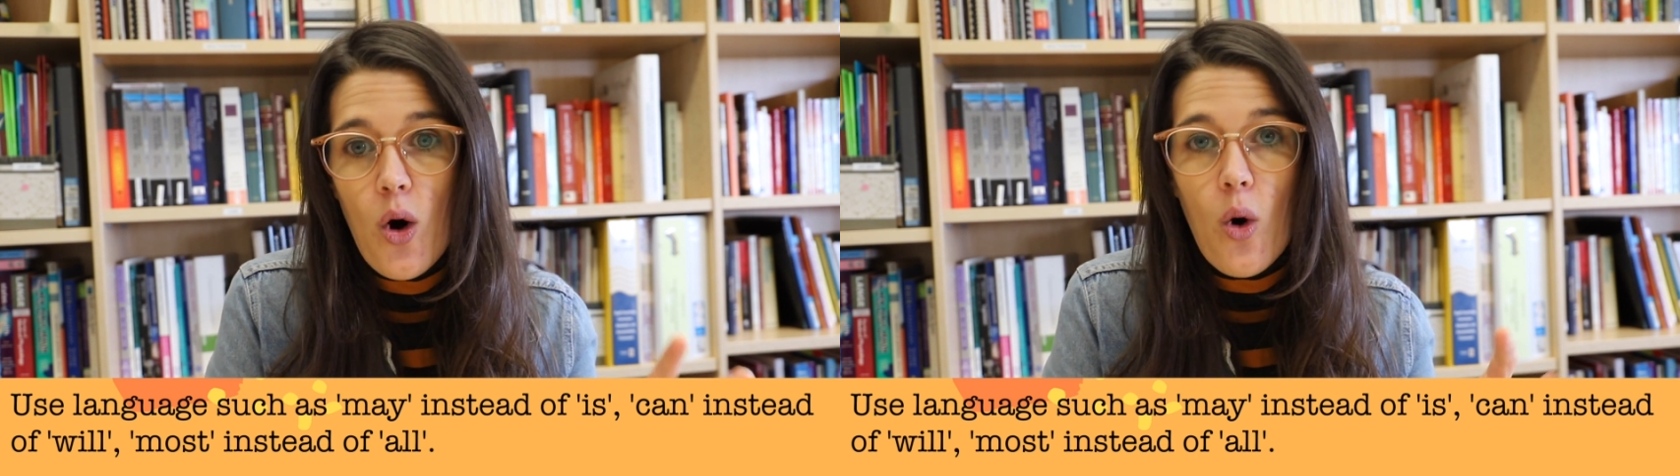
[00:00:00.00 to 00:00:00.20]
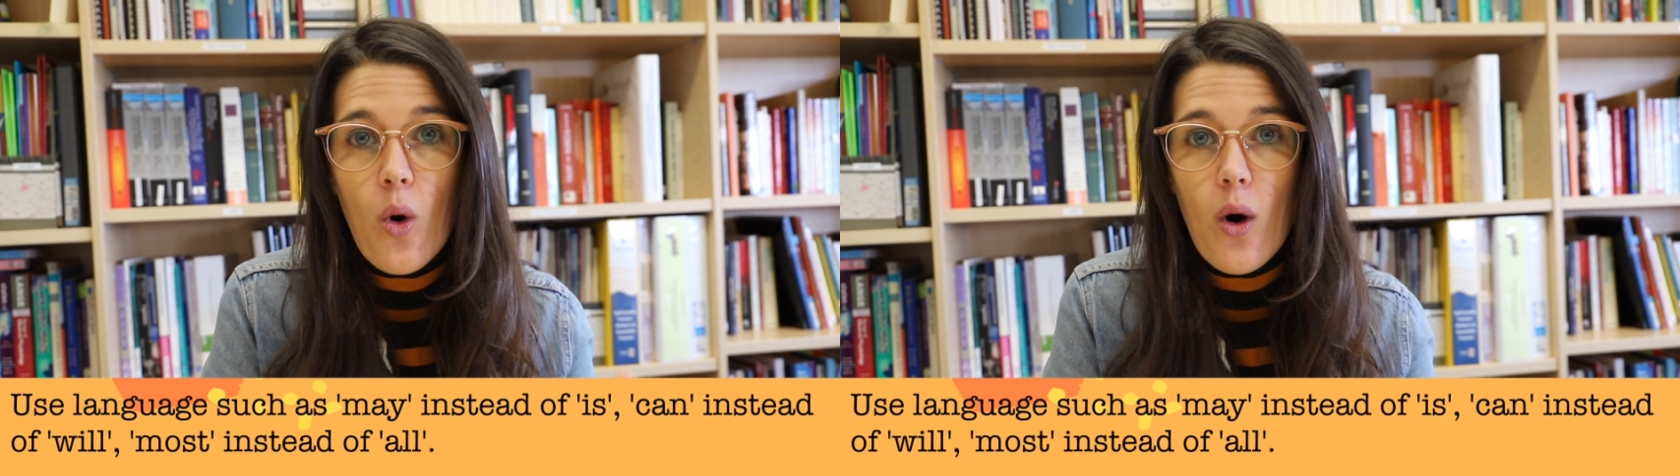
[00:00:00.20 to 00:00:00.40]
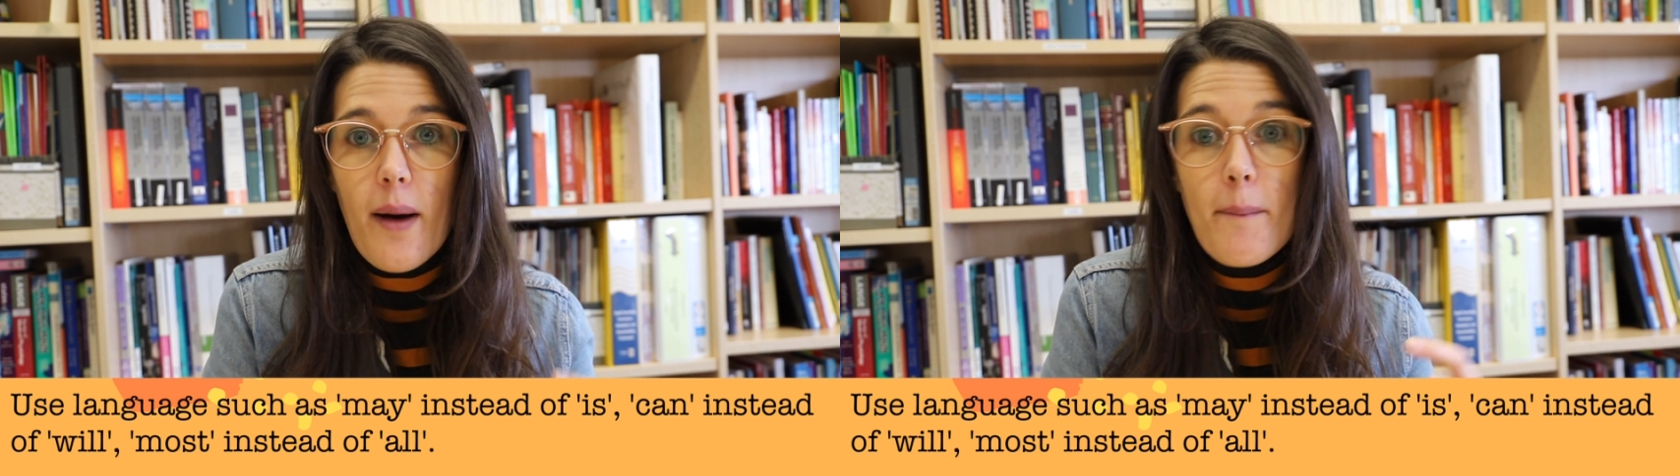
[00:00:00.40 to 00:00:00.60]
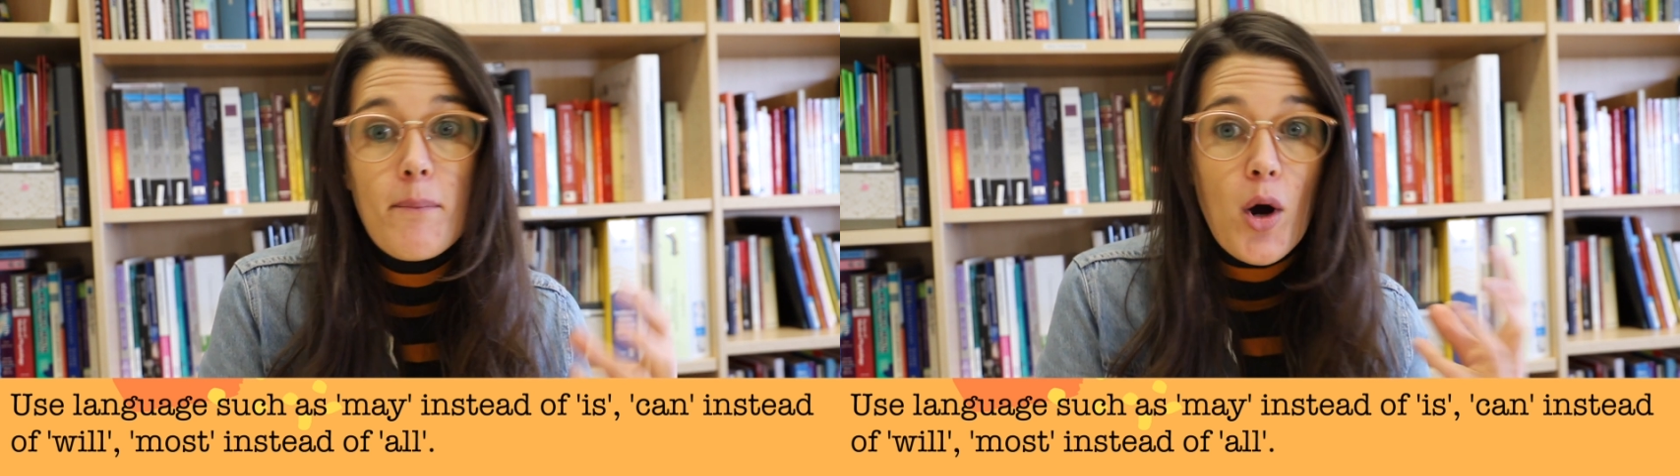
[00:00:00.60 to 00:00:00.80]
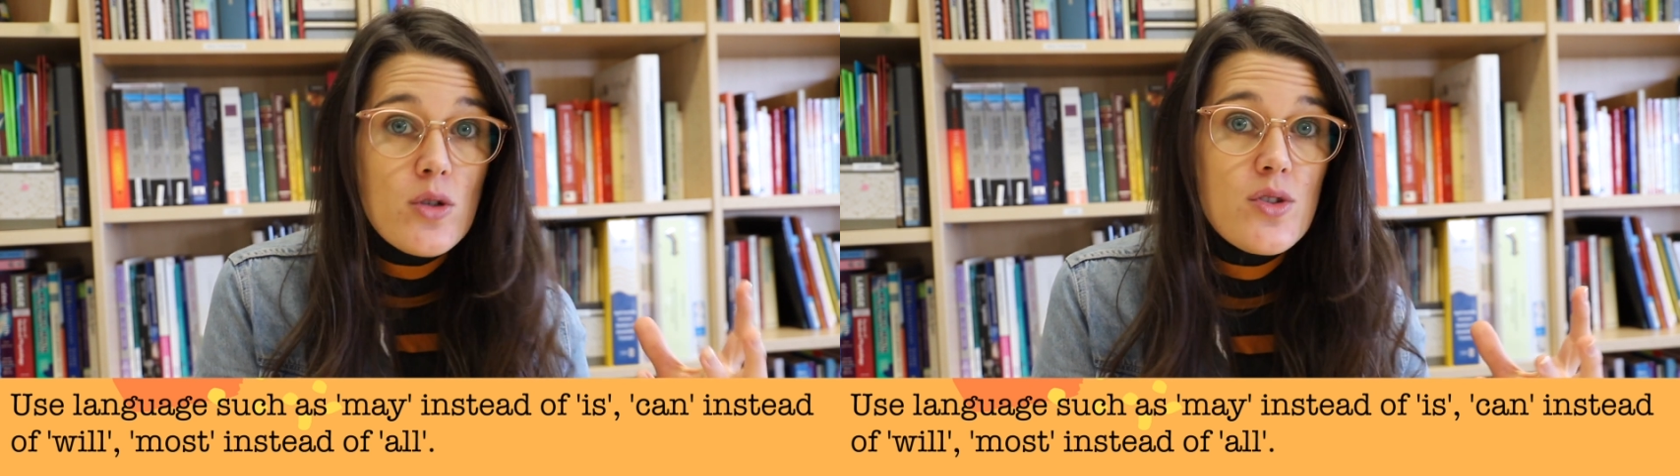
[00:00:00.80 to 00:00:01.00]
or
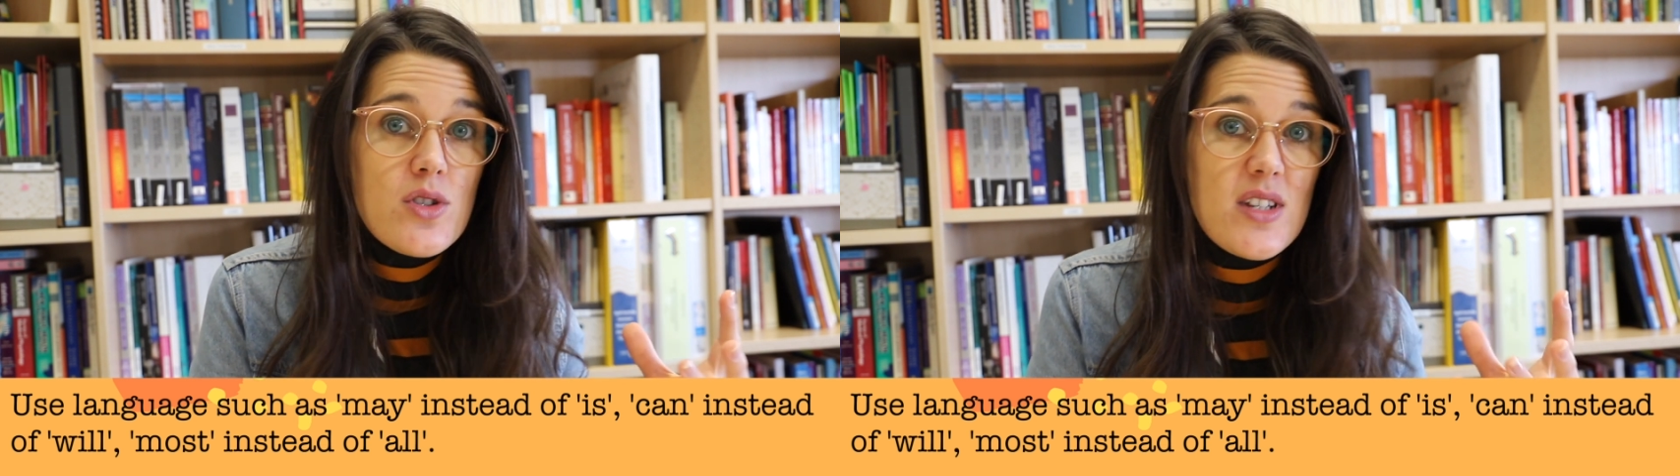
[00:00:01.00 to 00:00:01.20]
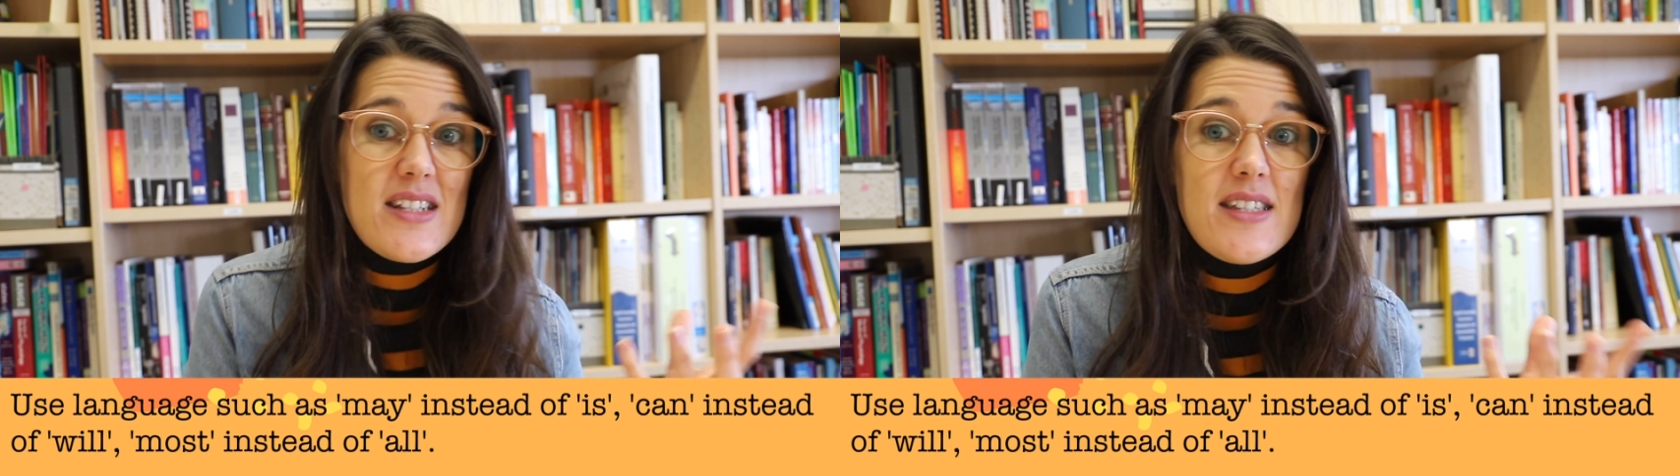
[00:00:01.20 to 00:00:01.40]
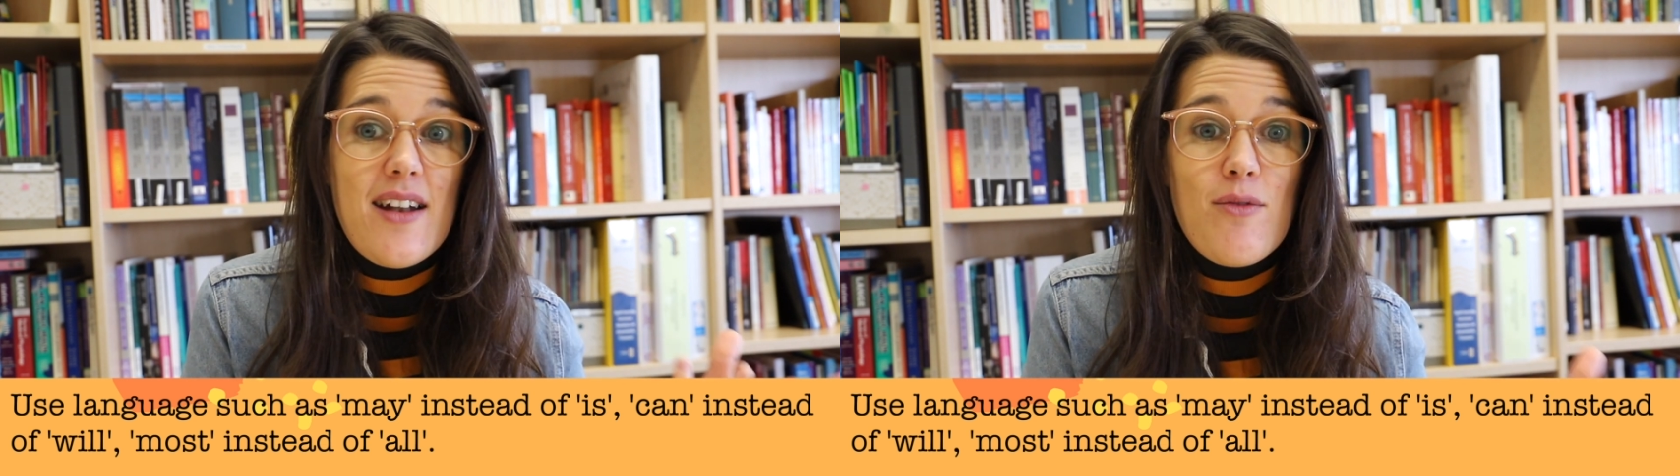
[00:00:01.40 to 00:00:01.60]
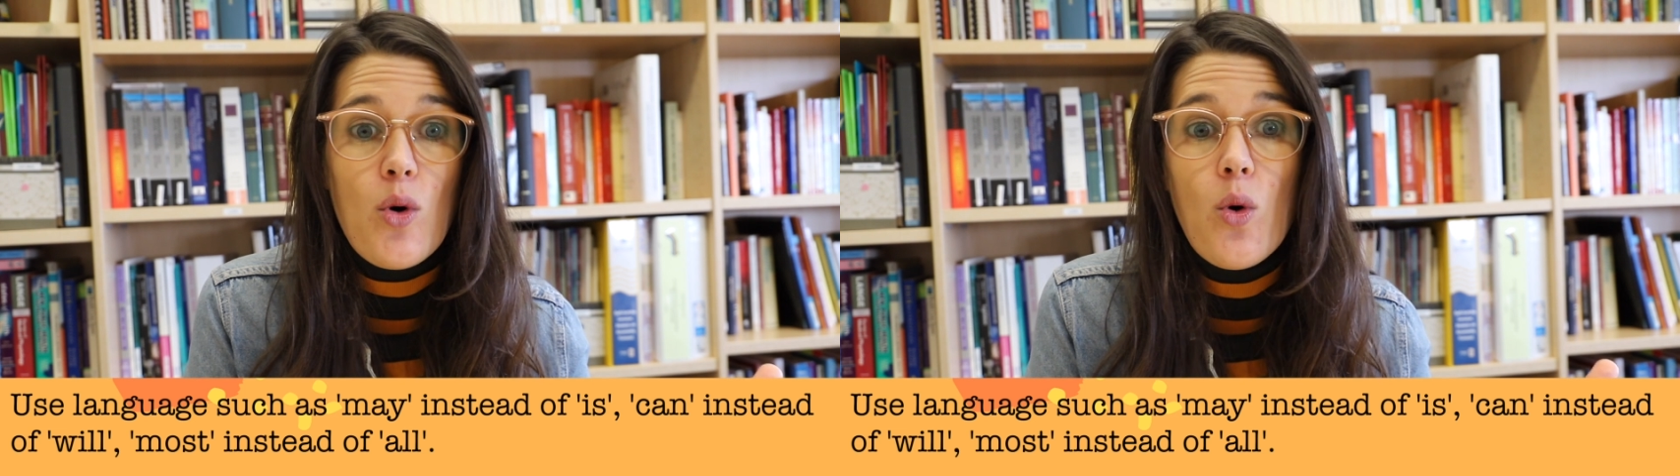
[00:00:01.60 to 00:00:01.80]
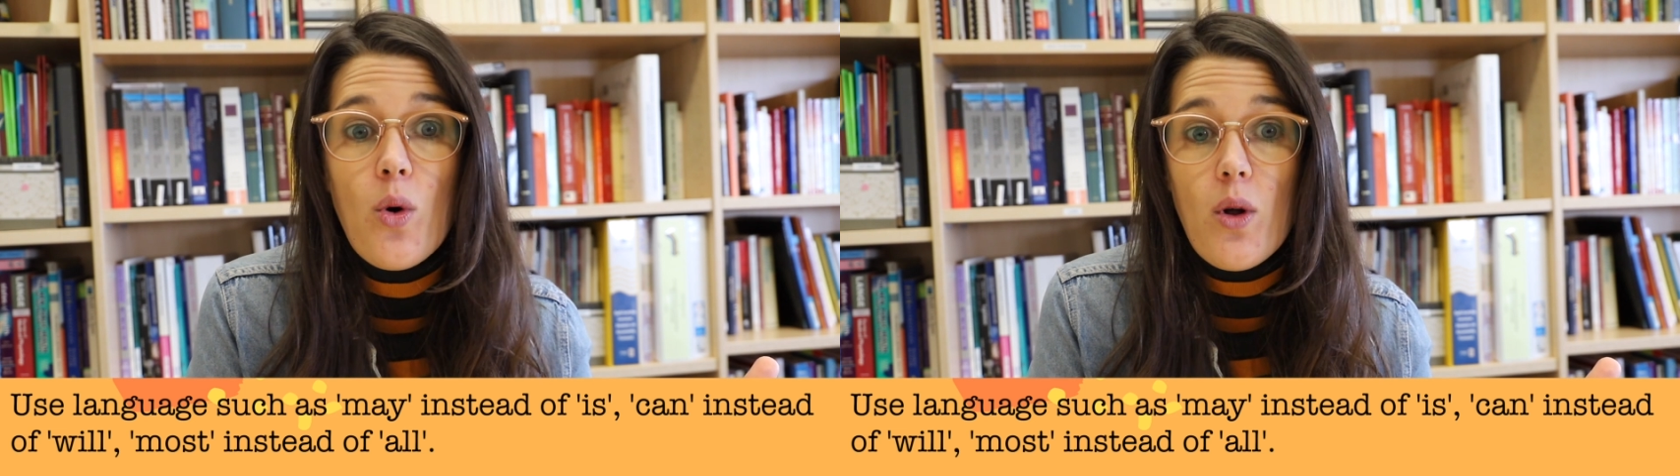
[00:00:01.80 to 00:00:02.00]
most instead of
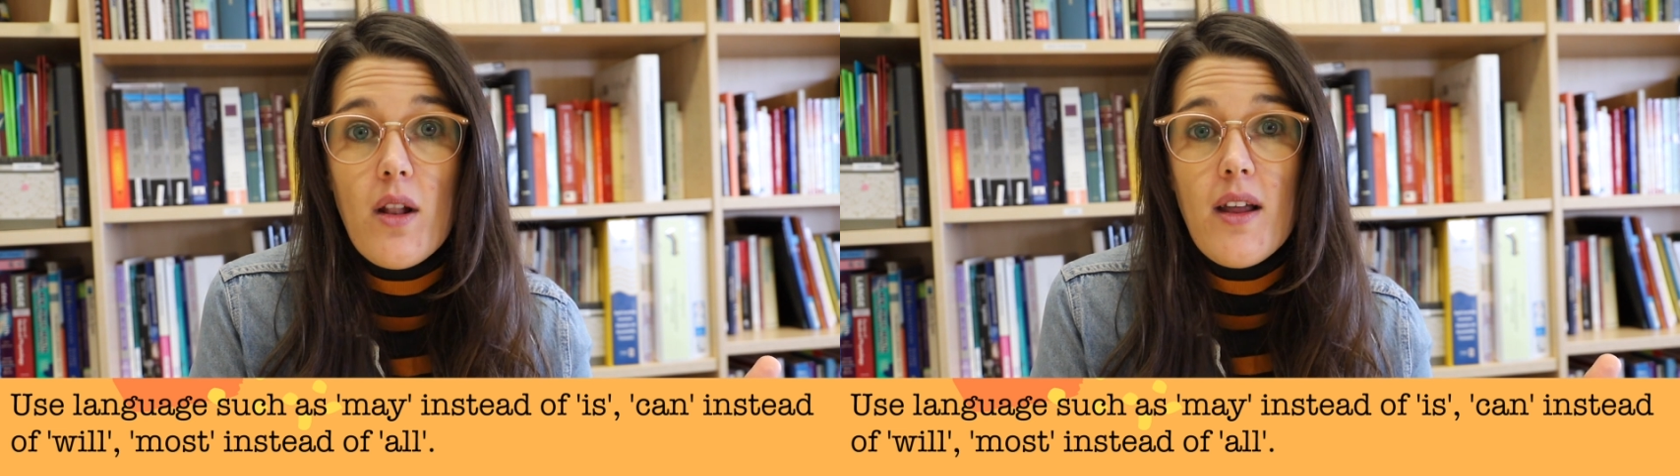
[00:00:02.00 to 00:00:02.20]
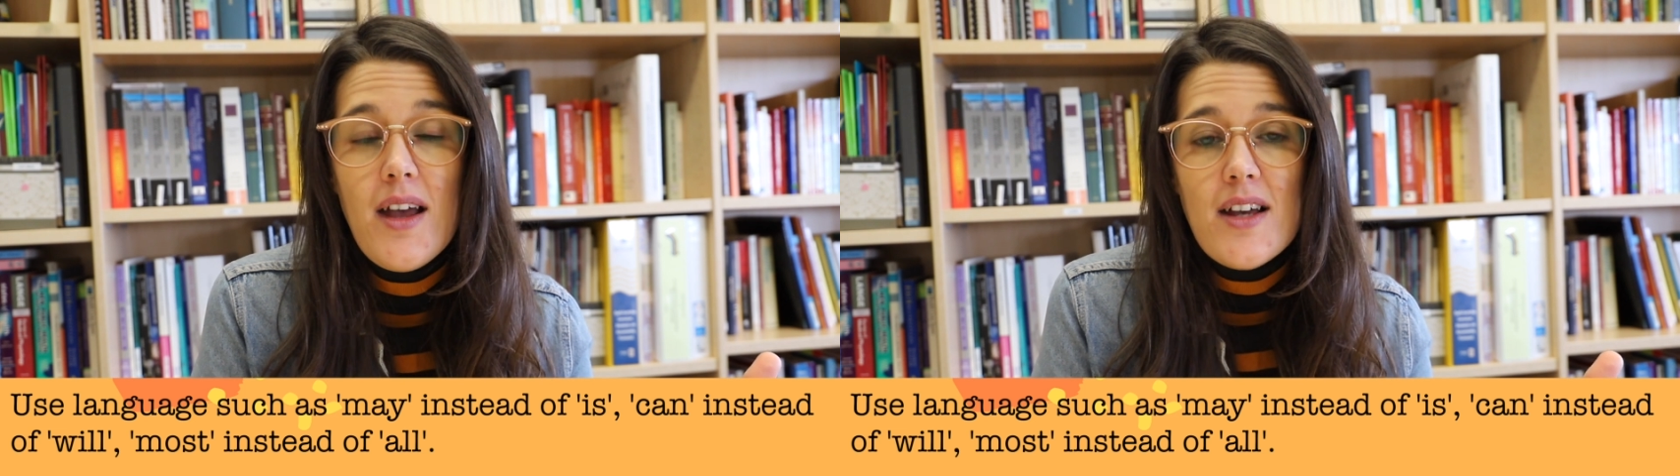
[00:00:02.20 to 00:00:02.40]
all.